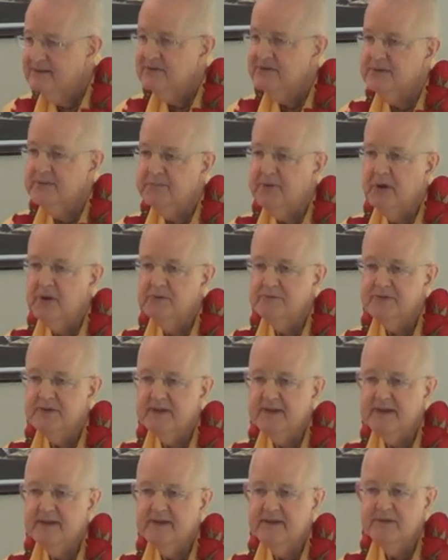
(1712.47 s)

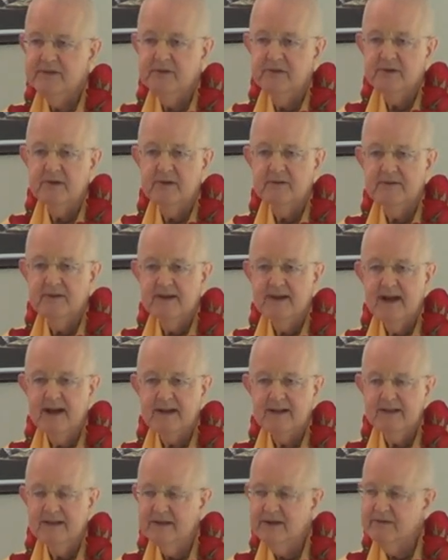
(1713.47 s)
Supposing you don't, you're
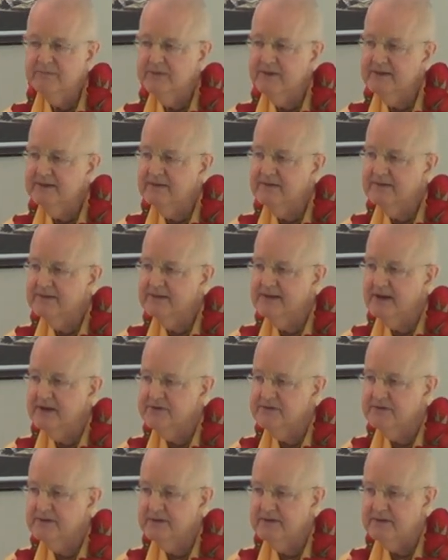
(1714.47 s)
not clear what your
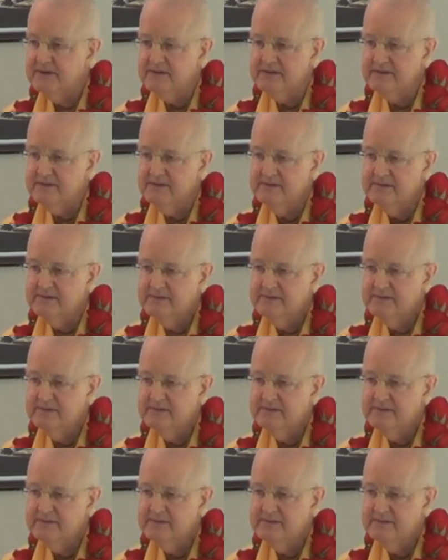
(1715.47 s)
intention is.